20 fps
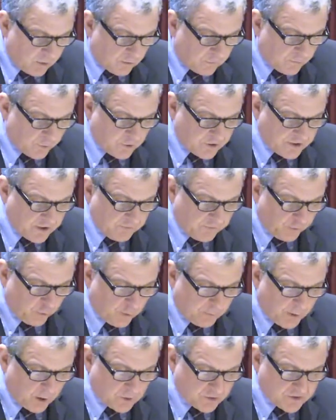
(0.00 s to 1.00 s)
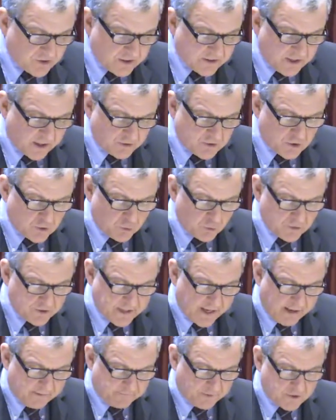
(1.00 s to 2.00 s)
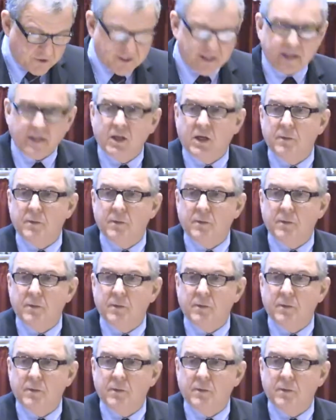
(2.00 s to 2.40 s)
First and foremost is our school's efforts in